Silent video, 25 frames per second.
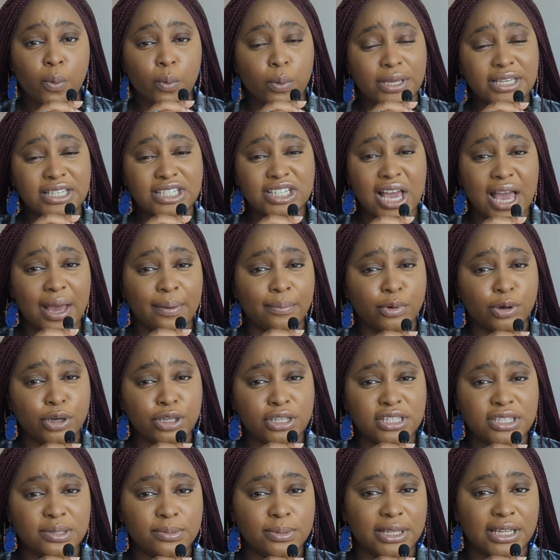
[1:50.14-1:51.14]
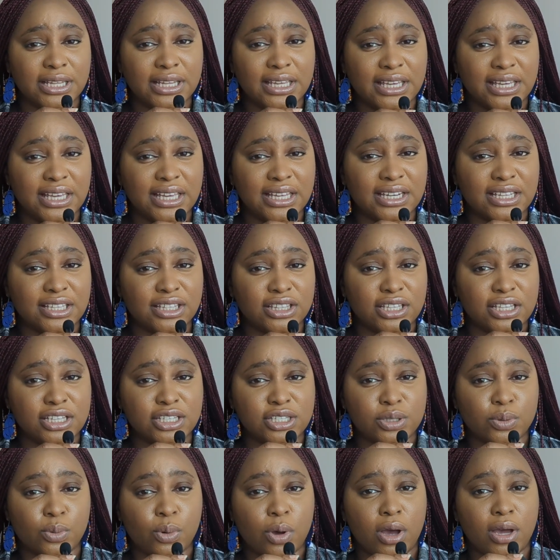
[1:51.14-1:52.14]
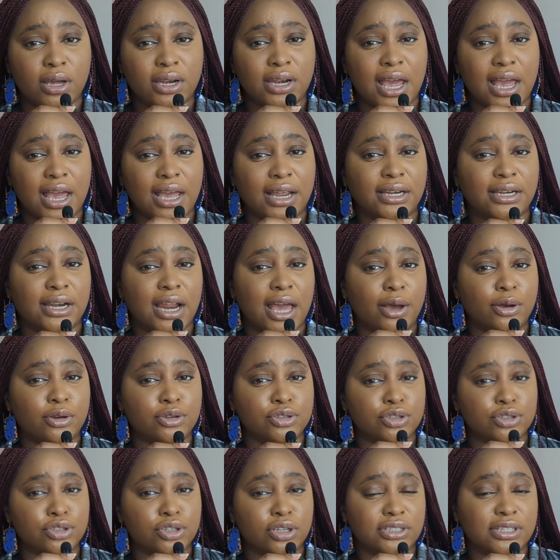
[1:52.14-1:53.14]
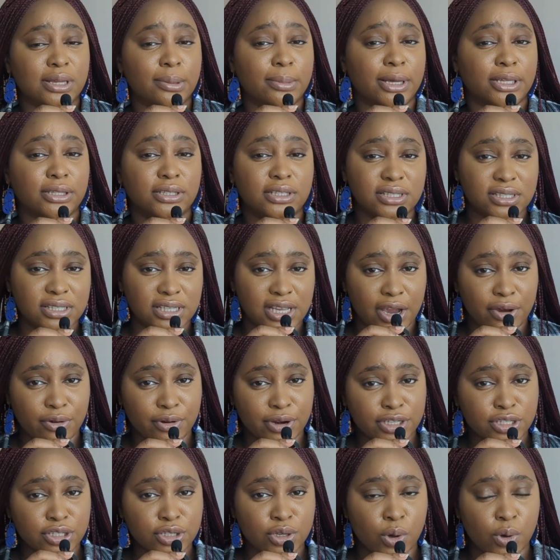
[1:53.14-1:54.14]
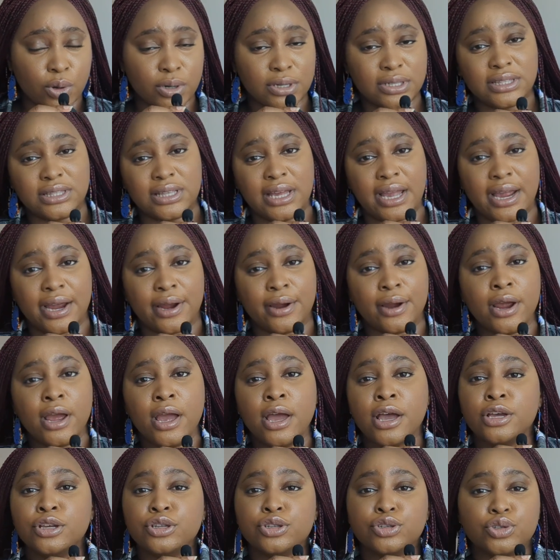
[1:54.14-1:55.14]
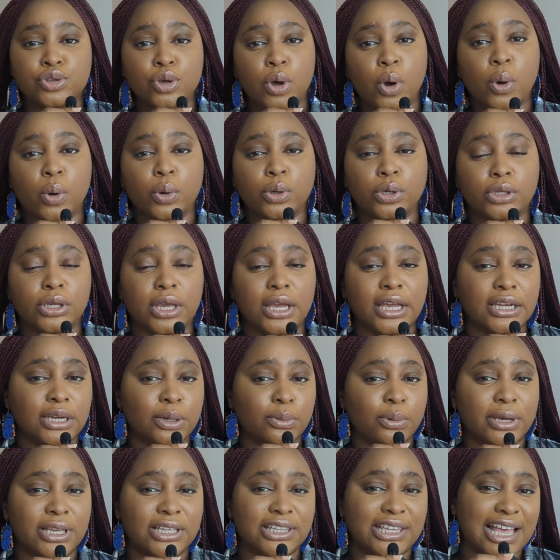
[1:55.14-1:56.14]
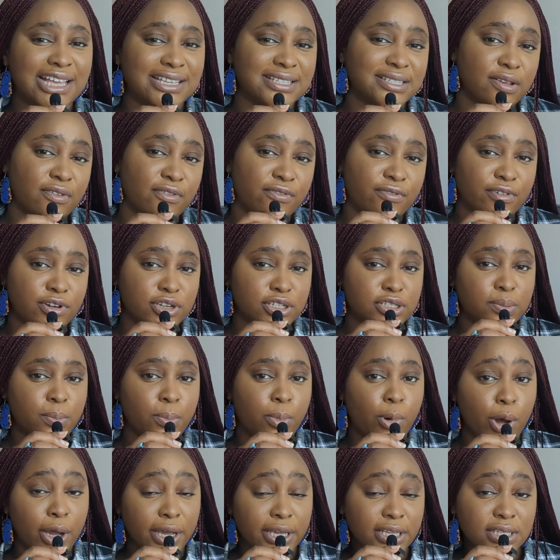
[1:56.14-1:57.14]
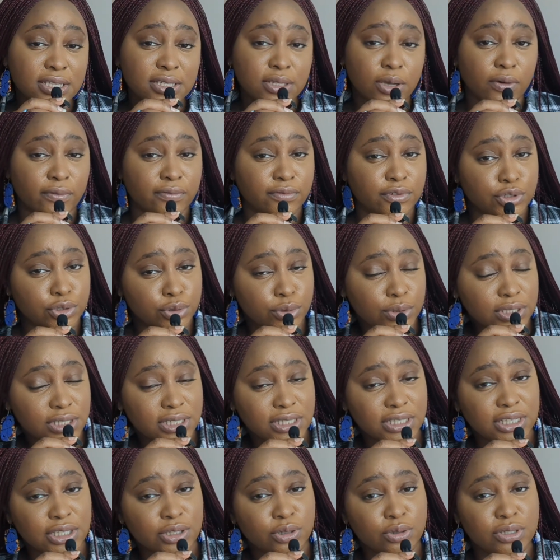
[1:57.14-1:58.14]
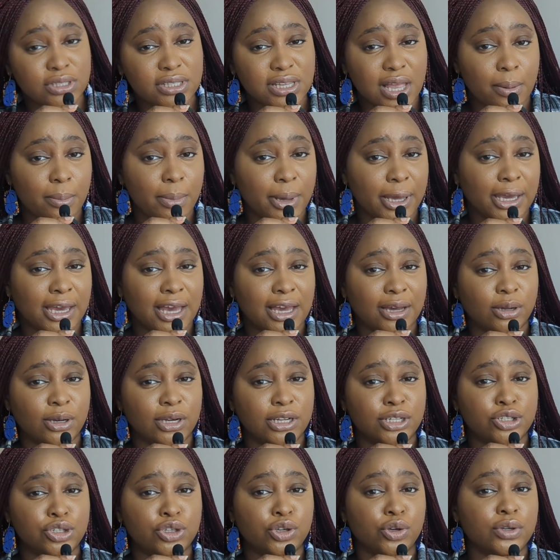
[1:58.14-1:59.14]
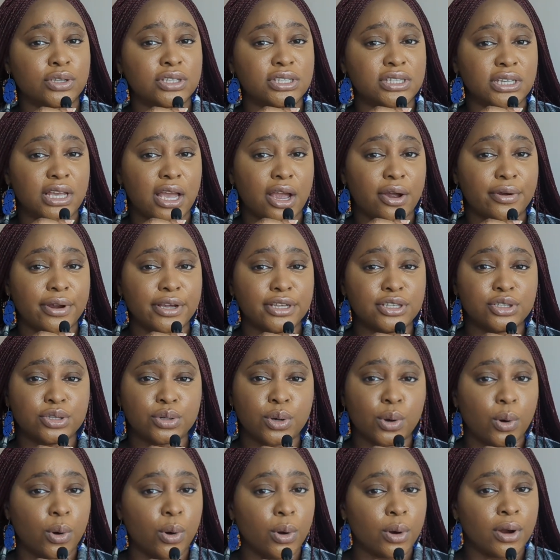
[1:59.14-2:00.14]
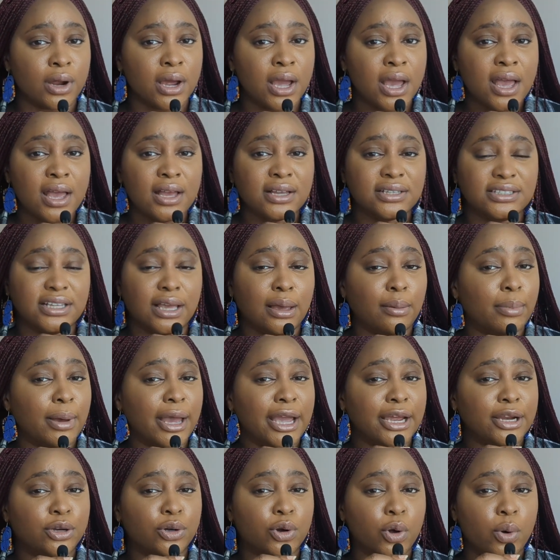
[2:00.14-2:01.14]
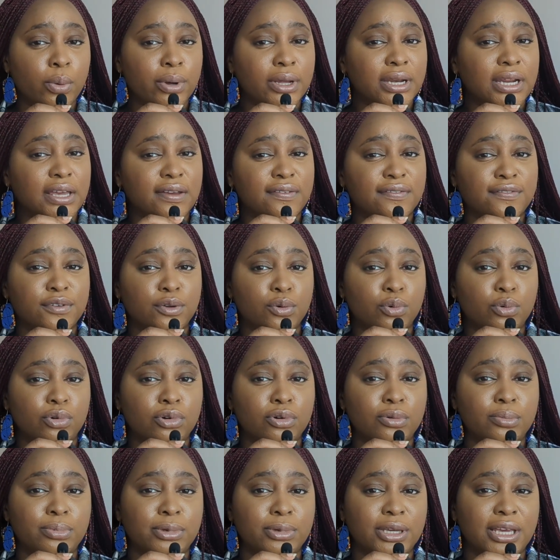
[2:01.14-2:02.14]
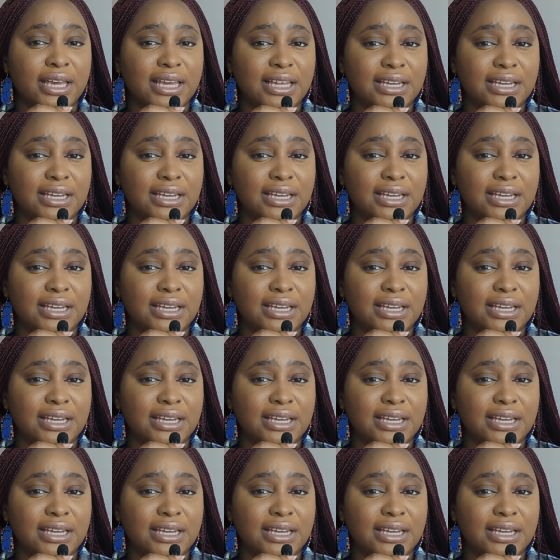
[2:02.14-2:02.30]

which I'm going to be linking in this one. And I also talked about the CRS score there. So anyway, that's the first point of duty. You start by calculating your CRS score, thereby knowing if you will be